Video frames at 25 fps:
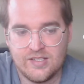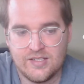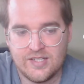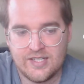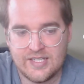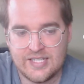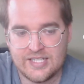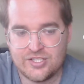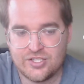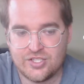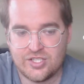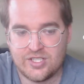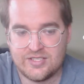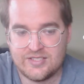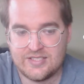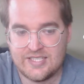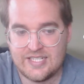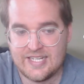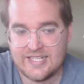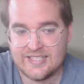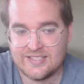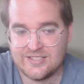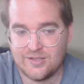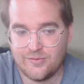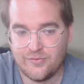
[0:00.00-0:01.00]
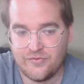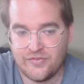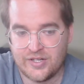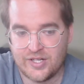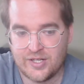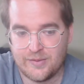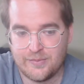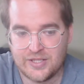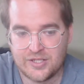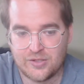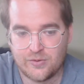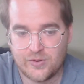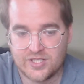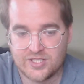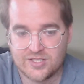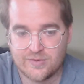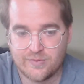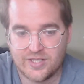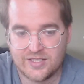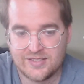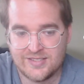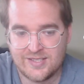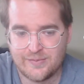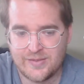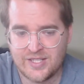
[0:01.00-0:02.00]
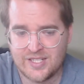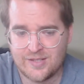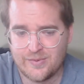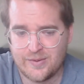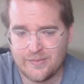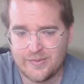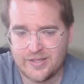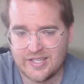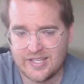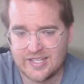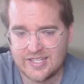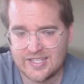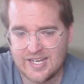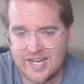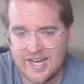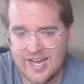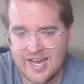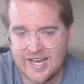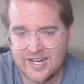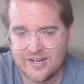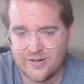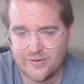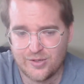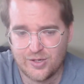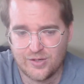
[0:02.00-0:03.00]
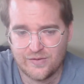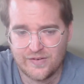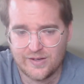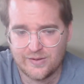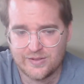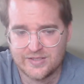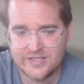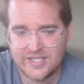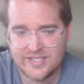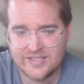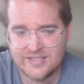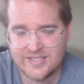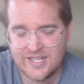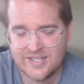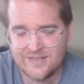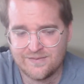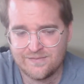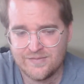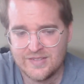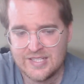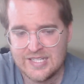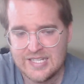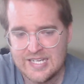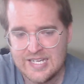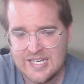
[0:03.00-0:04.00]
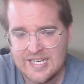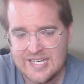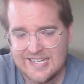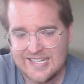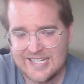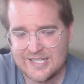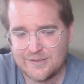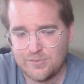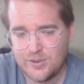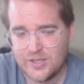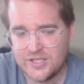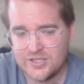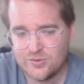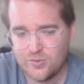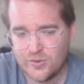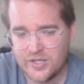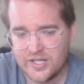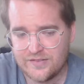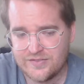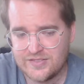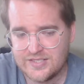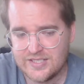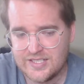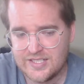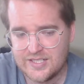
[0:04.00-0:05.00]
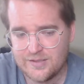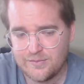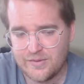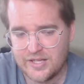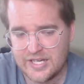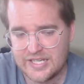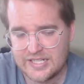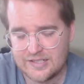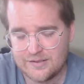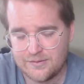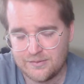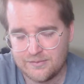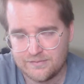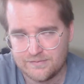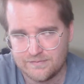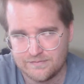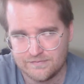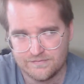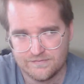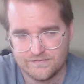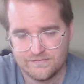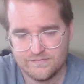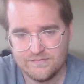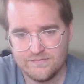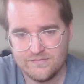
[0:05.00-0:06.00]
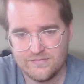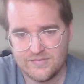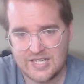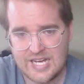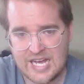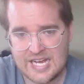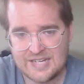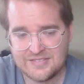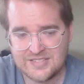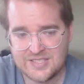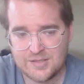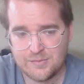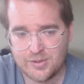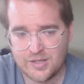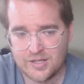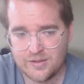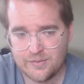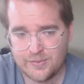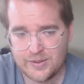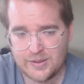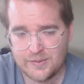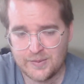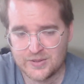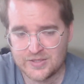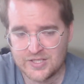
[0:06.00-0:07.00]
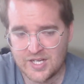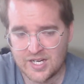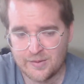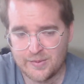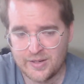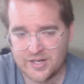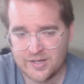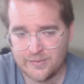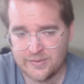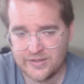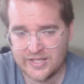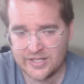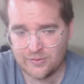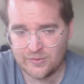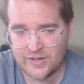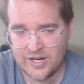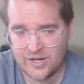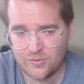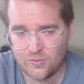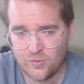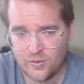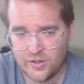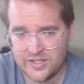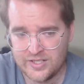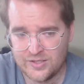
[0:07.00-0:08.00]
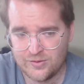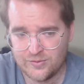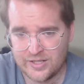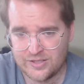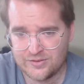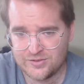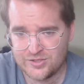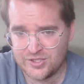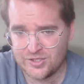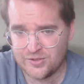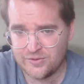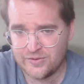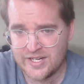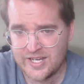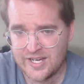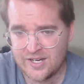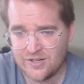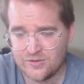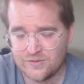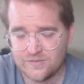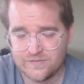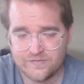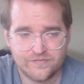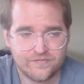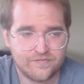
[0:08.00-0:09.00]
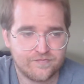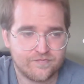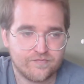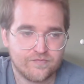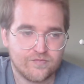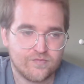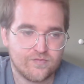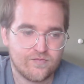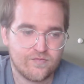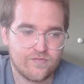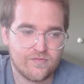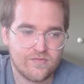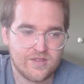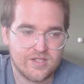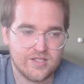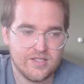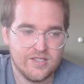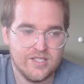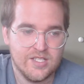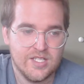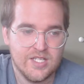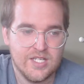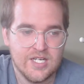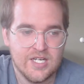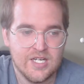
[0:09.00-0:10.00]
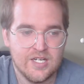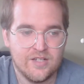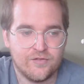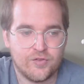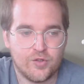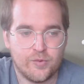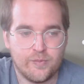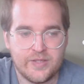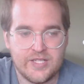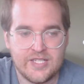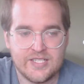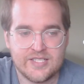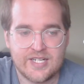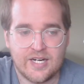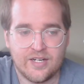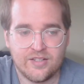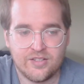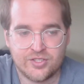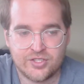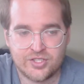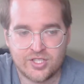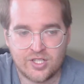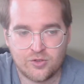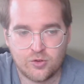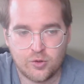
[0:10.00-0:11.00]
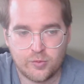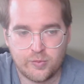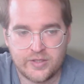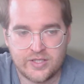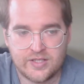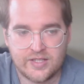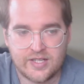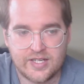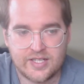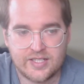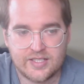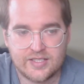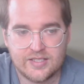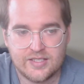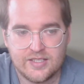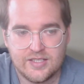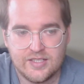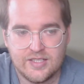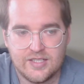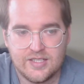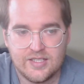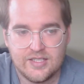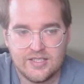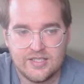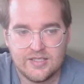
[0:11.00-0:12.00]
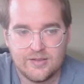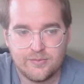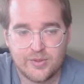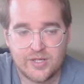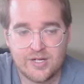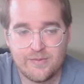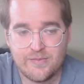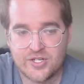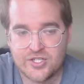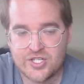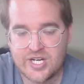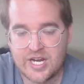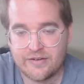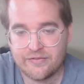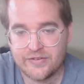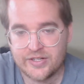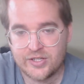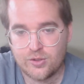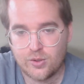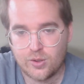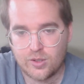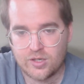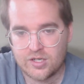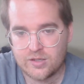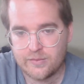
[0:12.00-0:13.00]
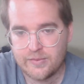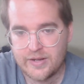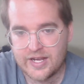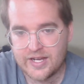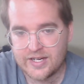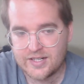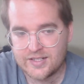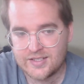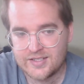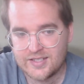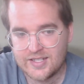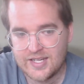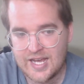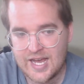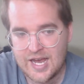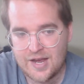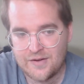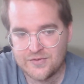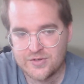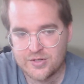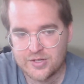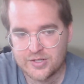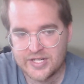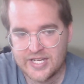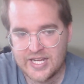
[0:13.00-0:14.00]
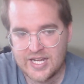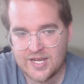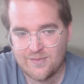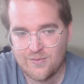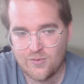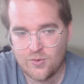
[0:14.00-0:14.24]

It's just he has some very big question marks that make me be like, I don't know if I would take that. And plus, where I've seen him, like I've seen people talk about him in like round 1 and round 2 now. For me, Tyler Shuck would be like pretty much every quarterback after Cam